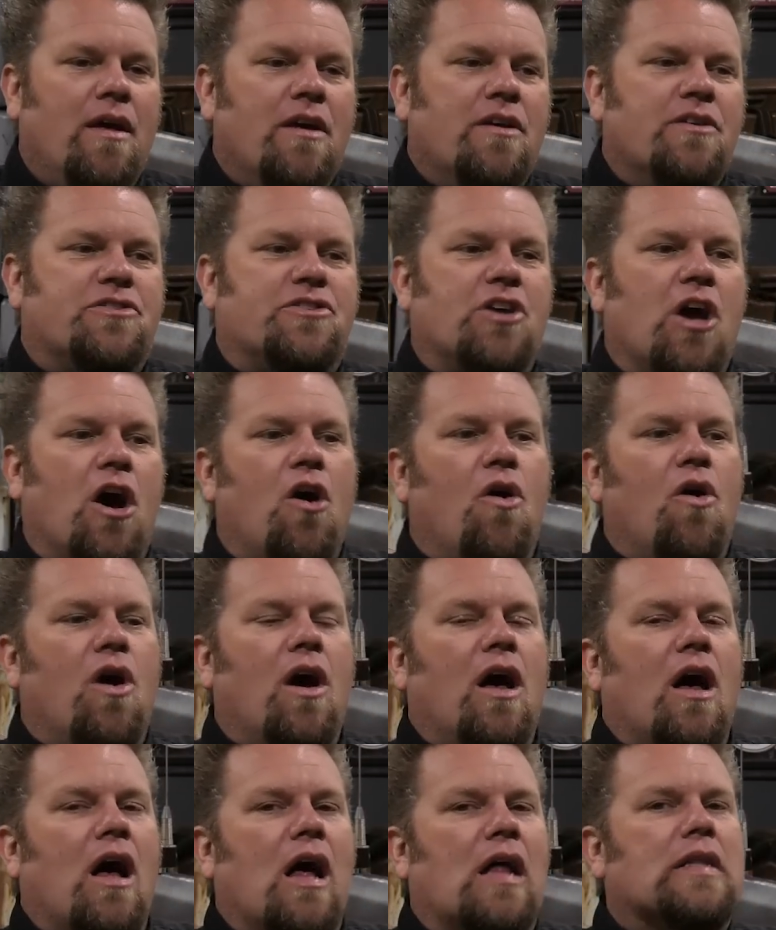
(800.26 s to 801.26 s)
So
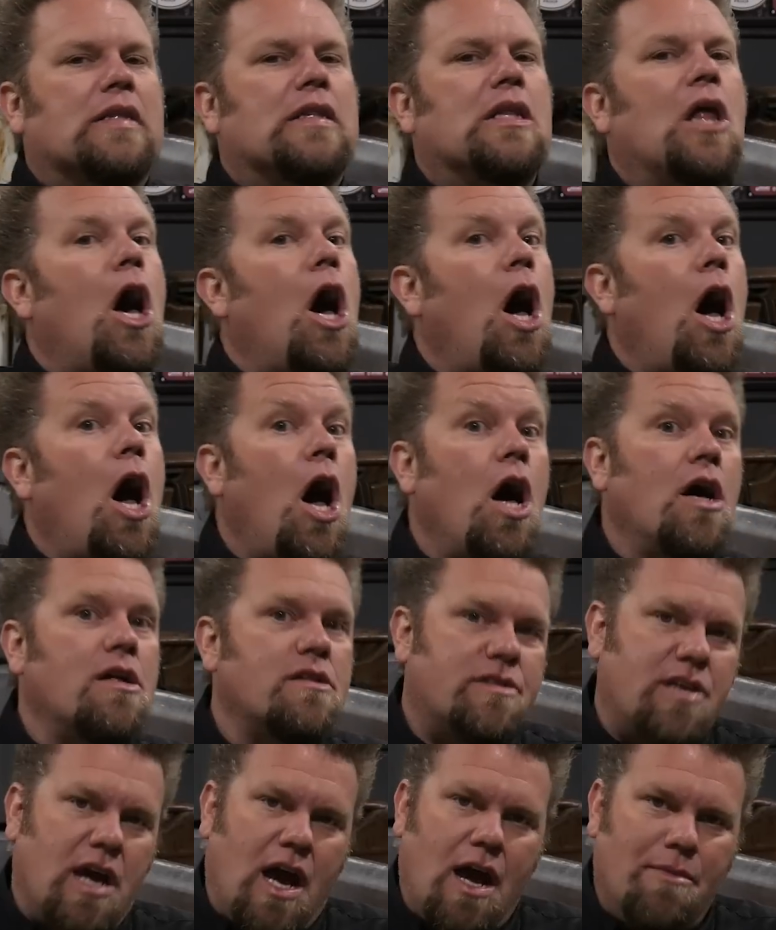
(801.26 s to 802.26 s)
a long
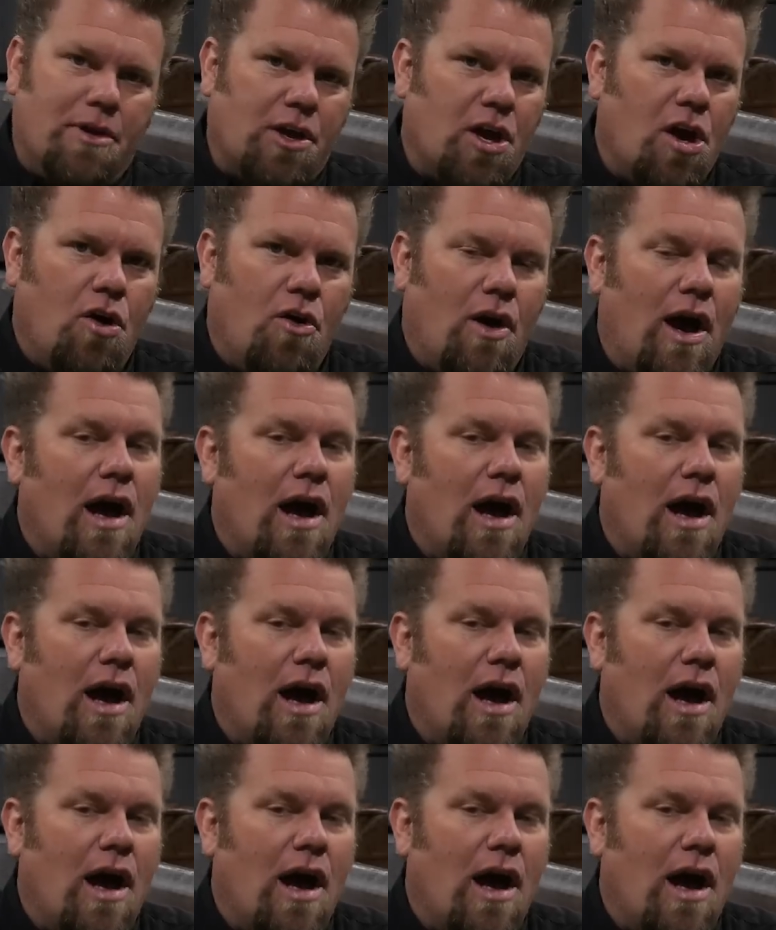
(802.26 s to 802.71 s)
time ago,